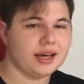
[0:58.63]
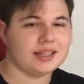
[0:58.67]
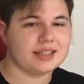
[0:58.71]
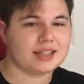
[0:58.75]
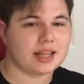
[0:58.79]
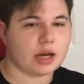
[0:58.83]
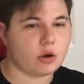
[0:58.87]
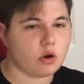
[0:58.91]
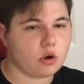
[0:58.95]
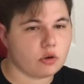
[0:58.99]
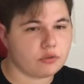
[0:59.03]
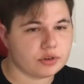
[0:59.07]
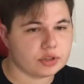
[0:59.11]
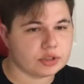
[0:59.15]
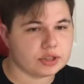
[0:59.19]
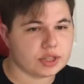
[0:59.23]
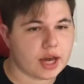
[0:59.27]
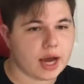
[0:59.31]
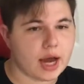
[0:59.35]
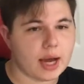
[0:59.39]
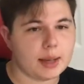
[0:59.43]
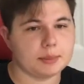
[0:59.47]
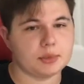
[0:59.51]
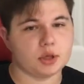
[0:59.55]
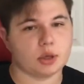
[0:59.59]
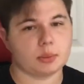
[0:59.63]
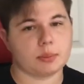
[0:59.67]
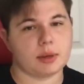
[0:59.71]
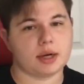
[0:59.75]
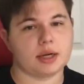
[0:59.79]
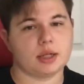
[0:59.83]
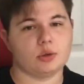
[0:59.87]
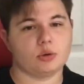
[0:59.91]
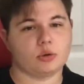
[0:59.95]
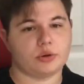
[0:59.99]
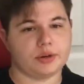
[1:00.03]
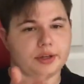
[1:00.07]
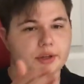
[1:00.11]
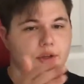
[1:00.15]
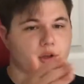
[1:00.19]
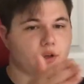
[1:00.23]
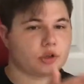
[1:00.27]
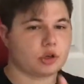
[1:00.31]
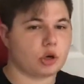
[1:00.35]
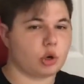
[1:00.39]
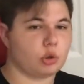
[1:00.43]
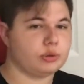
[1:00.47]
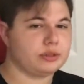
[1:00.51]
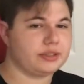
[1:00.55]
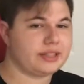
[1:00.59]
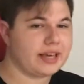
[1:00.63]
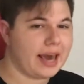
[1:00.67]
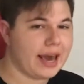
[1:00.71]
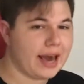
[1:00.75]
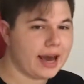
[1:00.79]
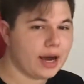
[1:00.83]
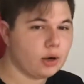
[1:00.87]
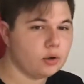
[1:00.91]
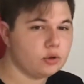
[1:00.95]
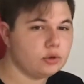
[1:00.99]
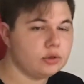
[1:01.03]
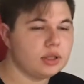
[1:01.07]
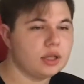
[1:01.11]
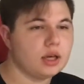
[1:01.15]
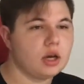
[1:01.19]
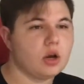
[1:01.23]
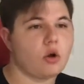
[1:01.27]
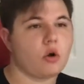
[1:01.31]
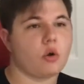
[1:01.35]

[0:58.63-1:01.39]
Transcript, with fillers: Now over time, your money will either go down